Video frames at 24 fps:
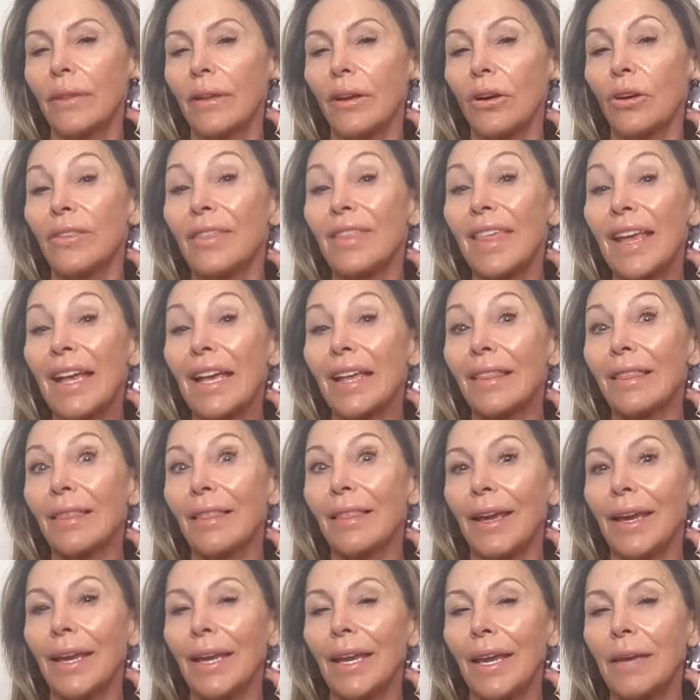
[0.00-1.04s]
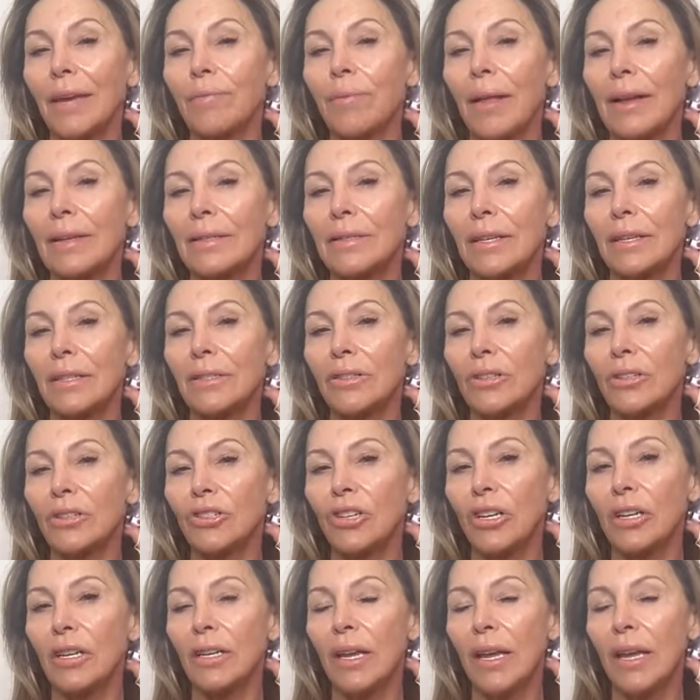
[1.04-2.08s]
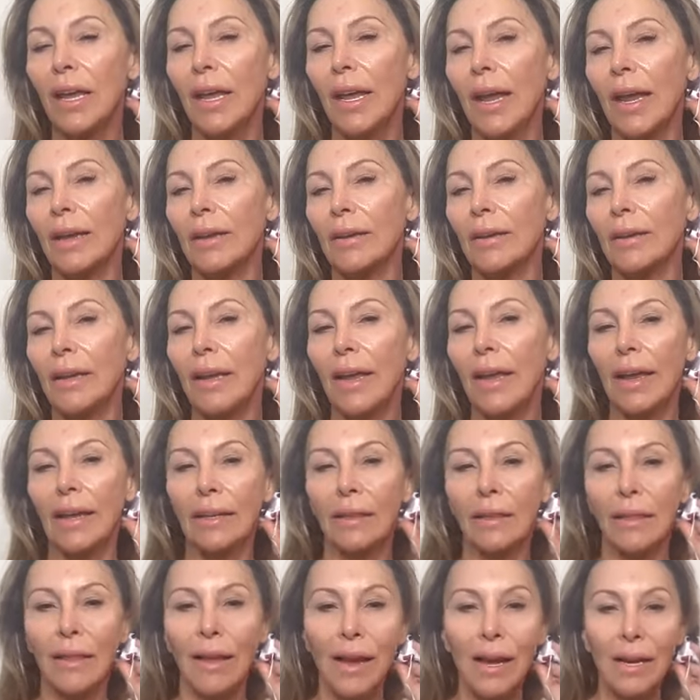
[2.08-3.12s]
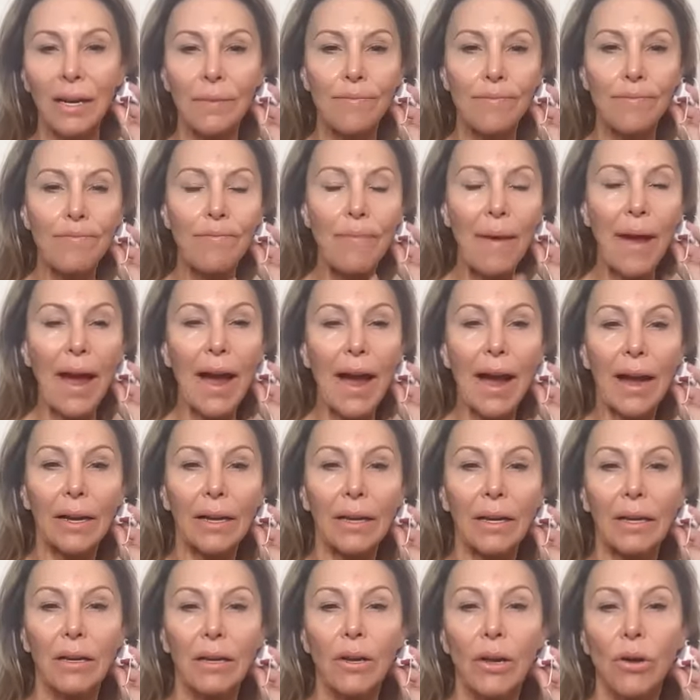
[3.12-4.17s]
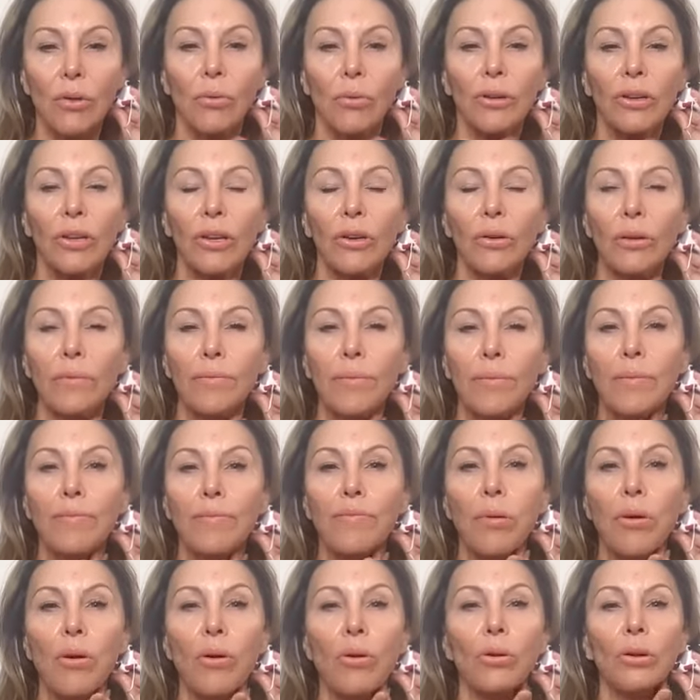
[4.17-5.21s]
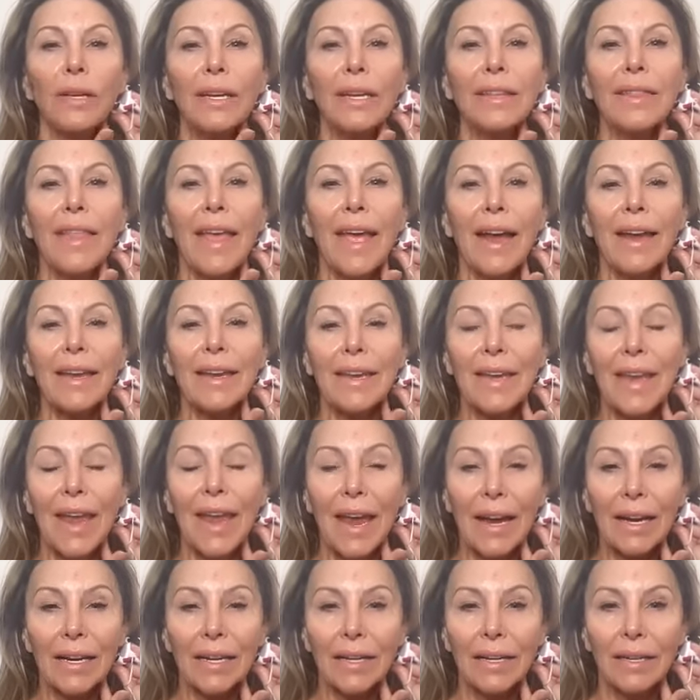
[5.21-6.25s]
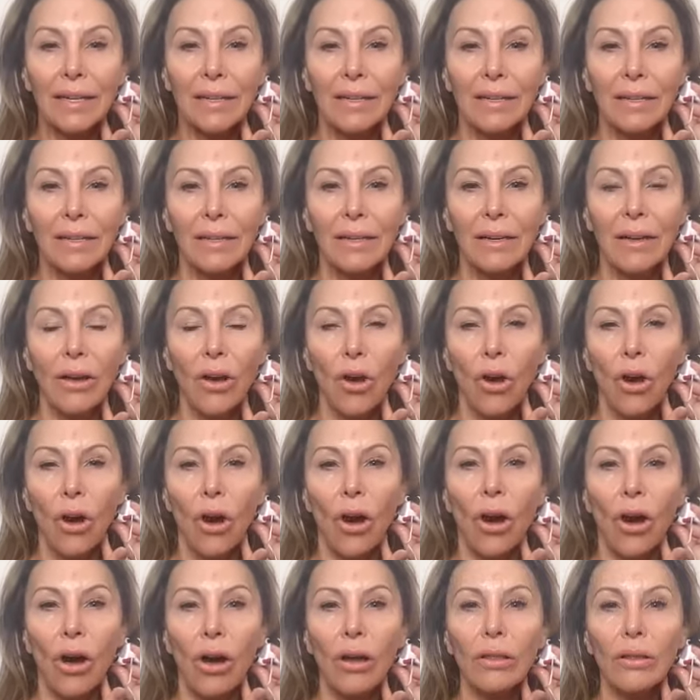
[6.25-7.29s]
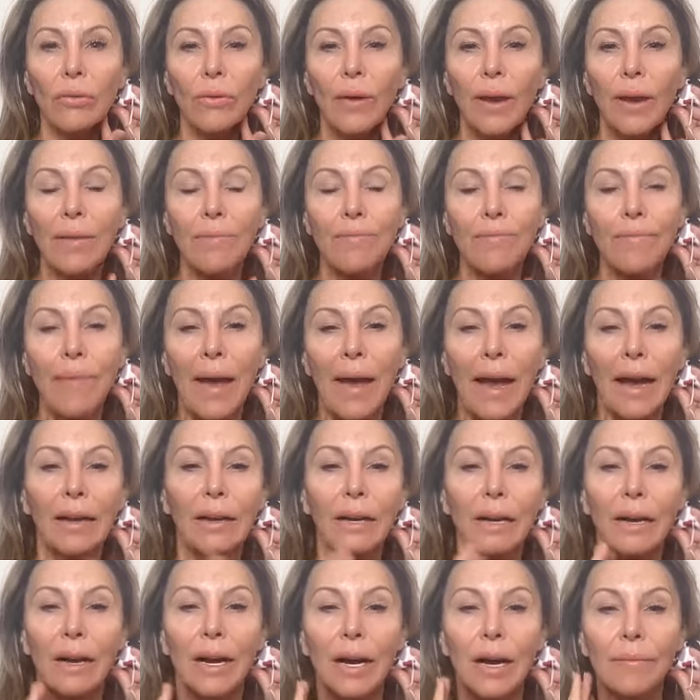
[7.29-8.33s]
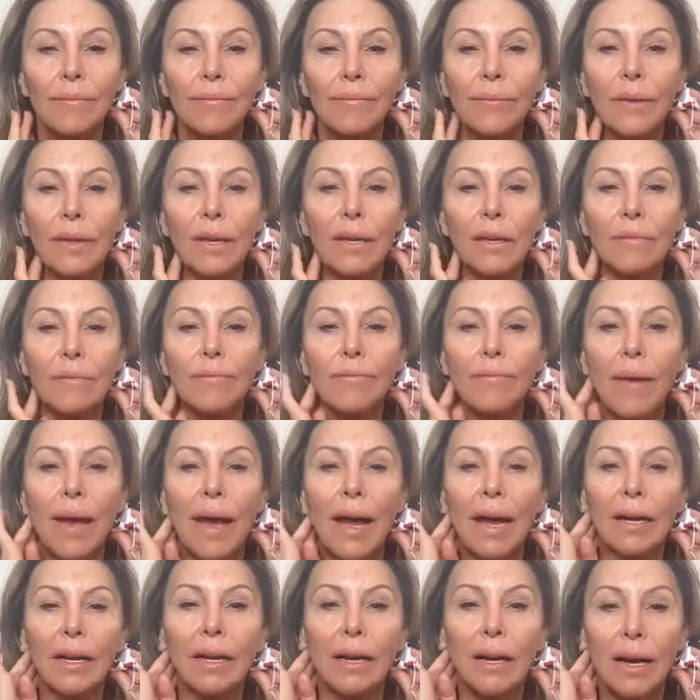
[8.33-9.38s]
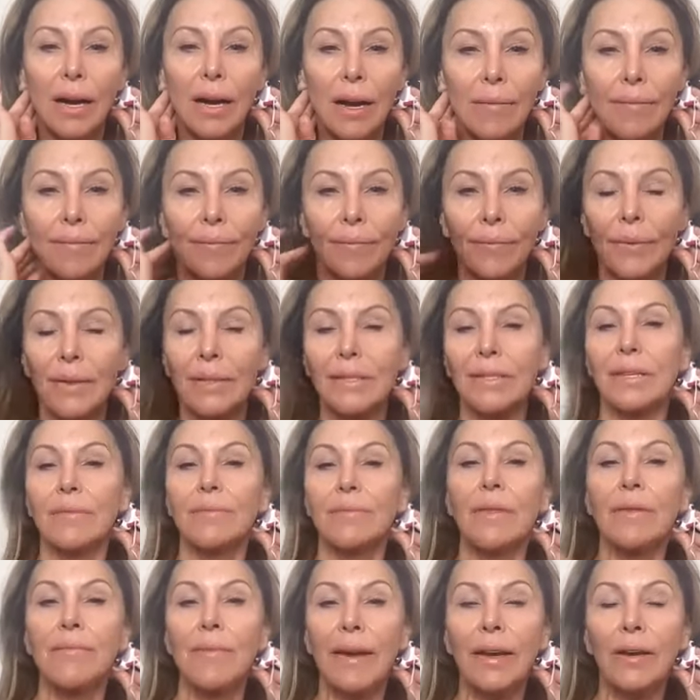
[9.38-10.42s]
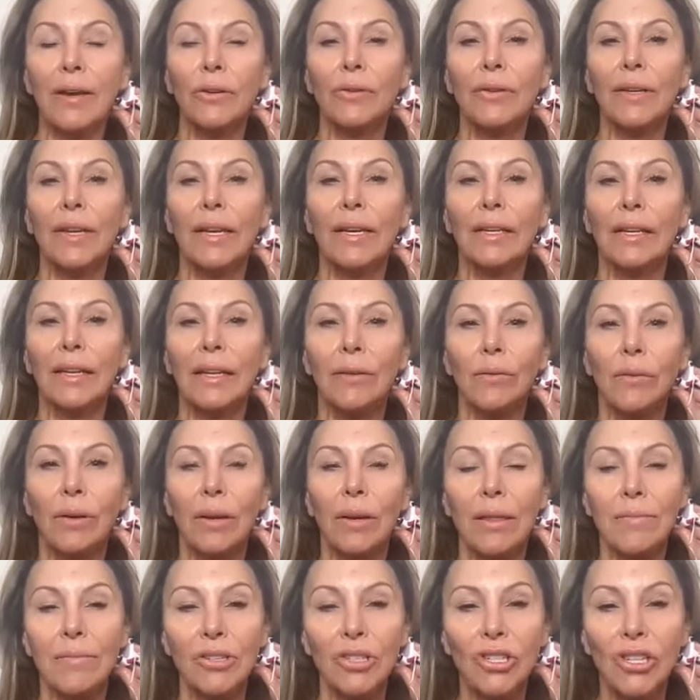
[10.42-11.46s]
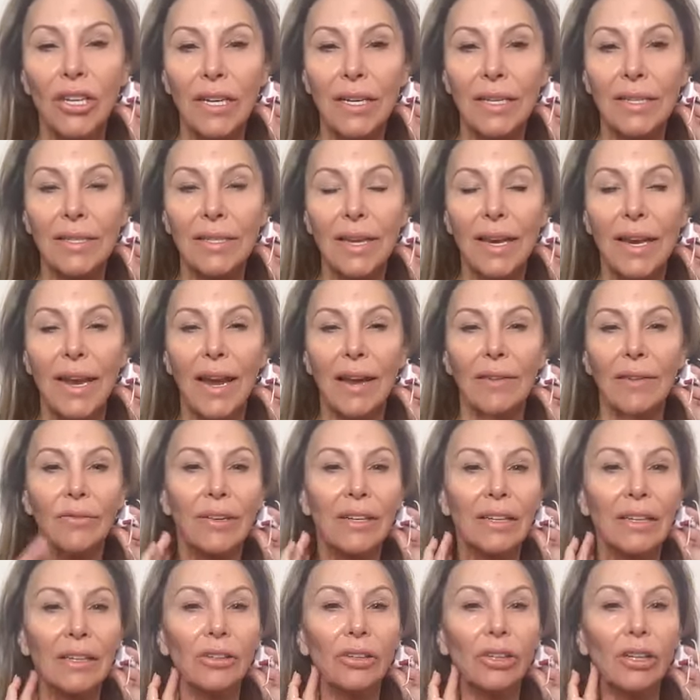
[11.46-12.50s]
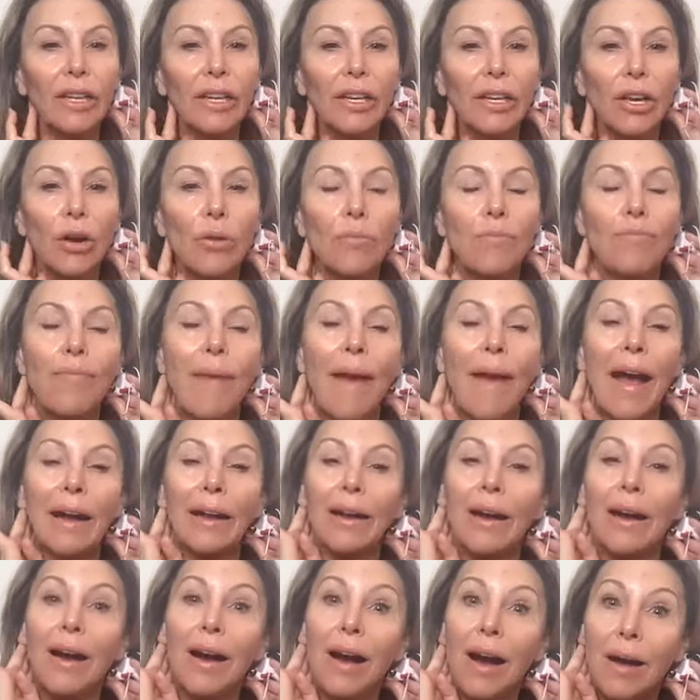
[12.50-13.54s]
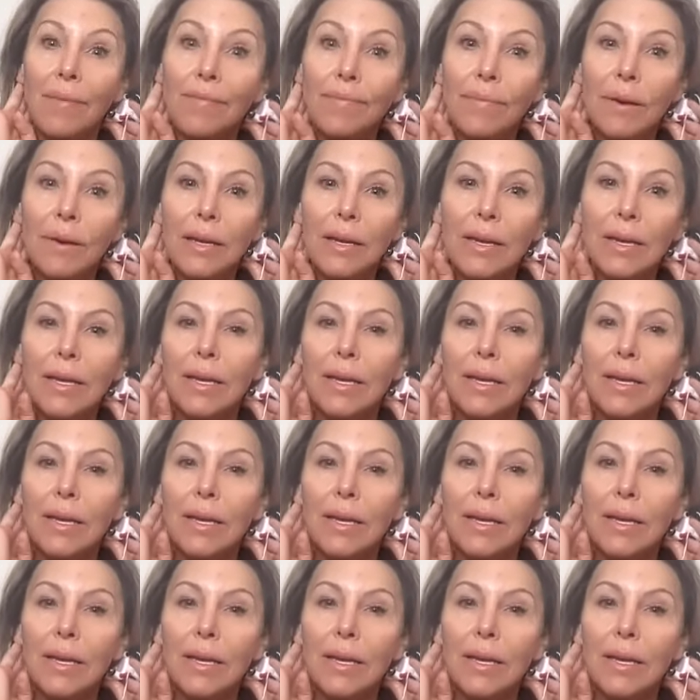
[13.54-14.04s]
or think like a plastic surgeon, and lock back where you would be pulling that neck all the way back up, back up. And some of the microneedling, one of the machines I have, we literally go back up